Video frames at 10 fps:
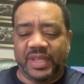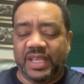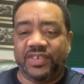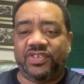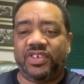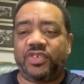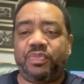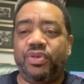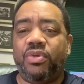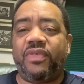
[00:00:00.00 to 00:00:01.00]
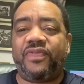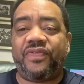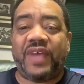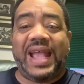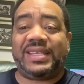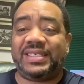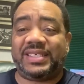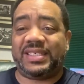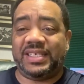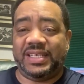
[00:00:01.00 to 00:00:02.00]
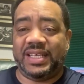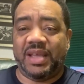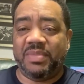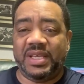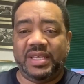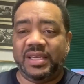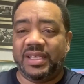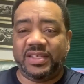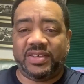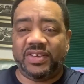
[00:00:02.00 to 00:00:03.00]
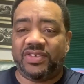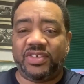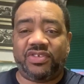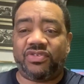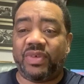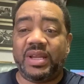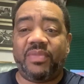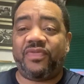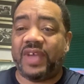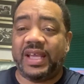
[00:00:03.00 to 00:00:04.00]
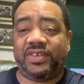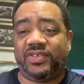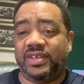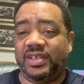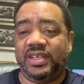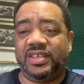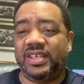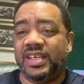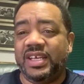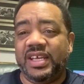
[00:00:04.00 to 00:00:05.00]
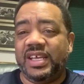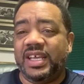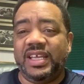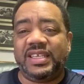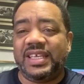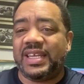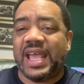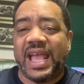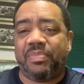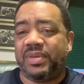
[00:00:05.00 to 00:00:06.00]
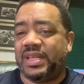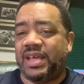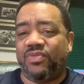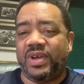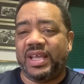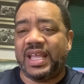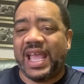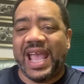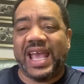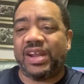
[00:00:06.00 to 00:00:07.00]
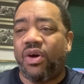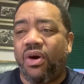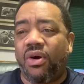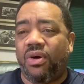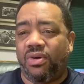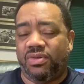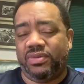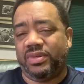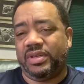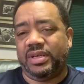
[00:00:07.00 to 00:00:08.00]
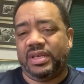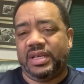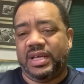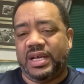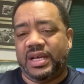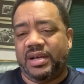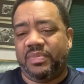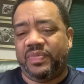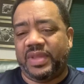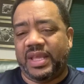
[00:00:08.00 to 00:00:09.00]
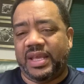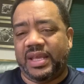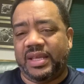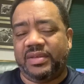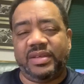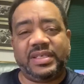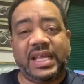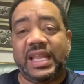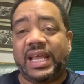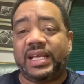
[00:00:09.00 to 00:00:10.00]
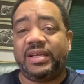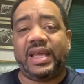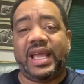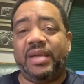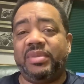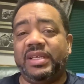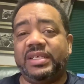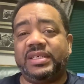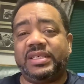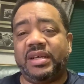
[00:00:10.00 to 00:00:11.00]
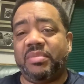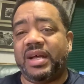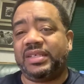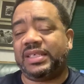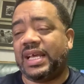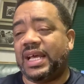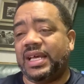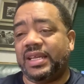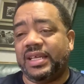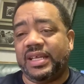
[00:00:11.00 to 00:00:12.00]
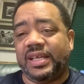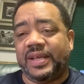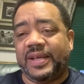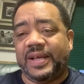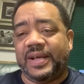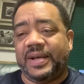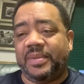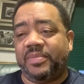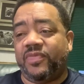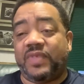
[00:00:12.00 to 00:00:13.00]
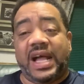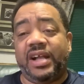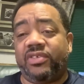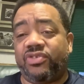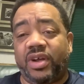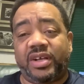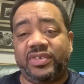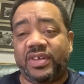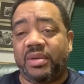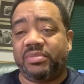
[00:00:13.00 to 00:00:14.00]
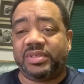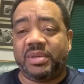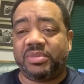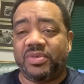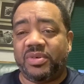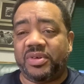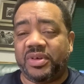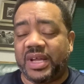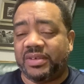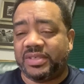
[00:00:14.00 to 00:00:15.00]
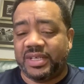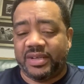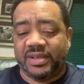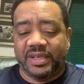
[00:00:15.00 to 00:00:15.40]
is just pure fantasy. I mean, it's just straight up fantasy. It didn't happen that way at all. And sound like an ambulance or something outside, fire truck or something going on out there.